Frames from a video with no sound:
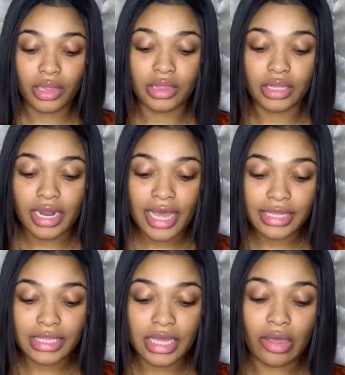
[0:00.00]
the next
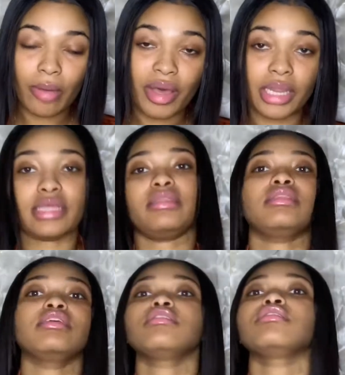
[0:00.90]
thing on my list,
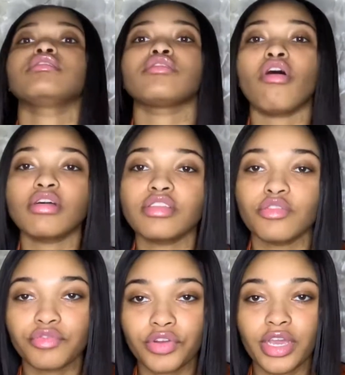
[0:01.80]
this is also
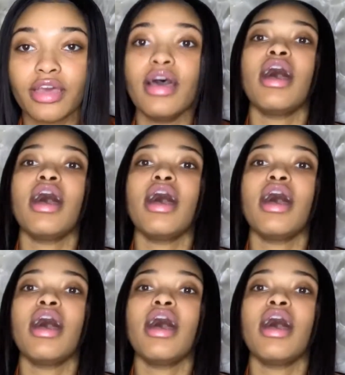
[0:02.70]
free.